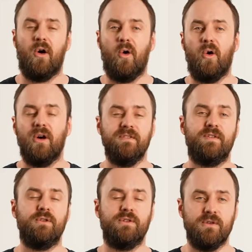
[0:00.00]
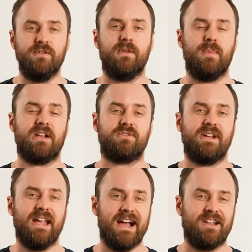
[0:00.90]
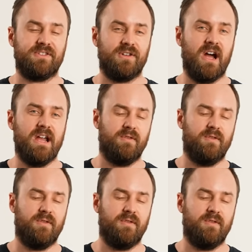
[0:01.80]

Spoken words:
or if you use the battery outside